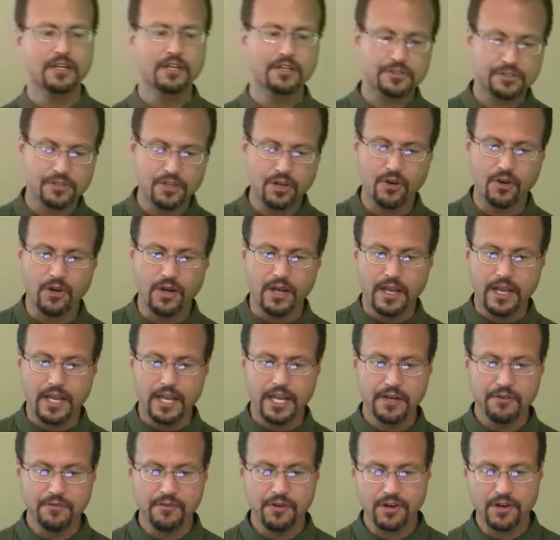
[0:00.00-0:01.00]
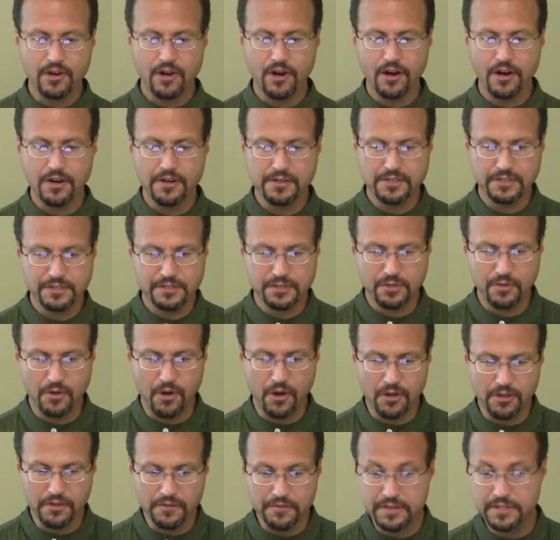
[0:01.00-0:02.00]
So, in regard to
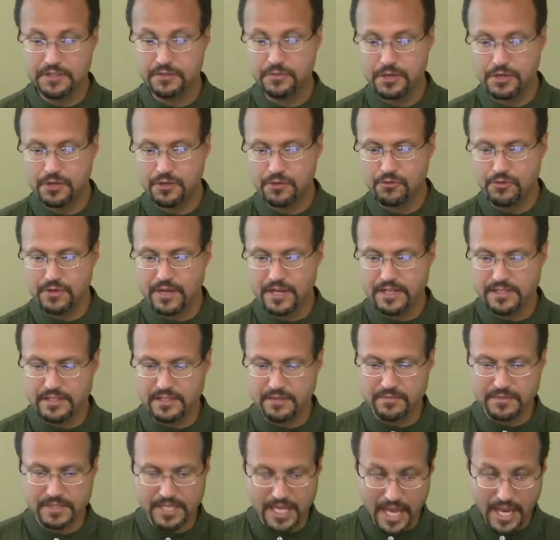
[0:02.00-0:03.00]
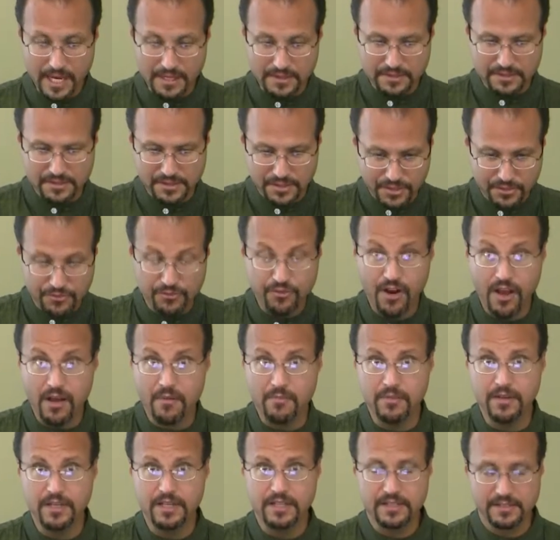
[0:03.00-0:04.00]
all of this, we could read some texts
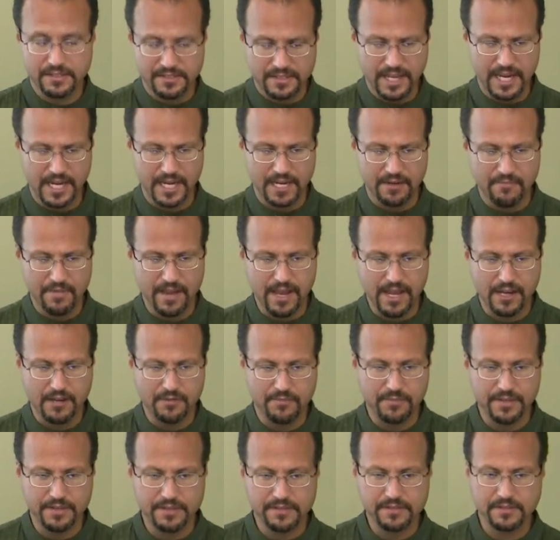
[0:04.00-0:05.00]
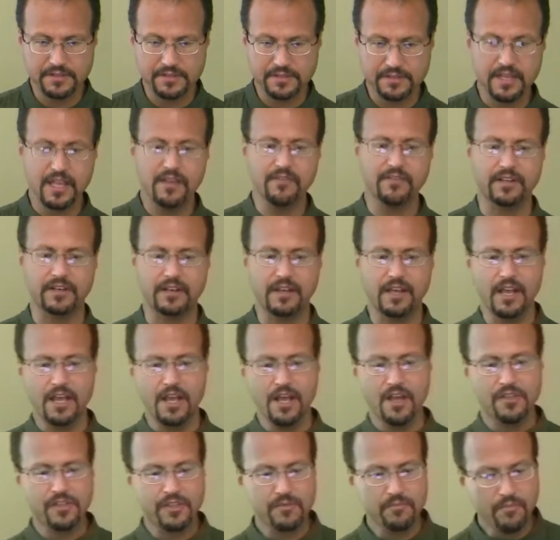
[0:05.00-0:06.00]
from 2 Maccabees 7.
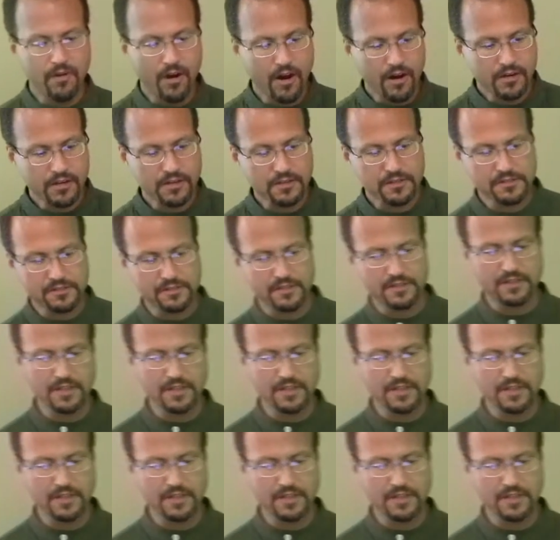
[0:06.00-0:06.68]
The martyrs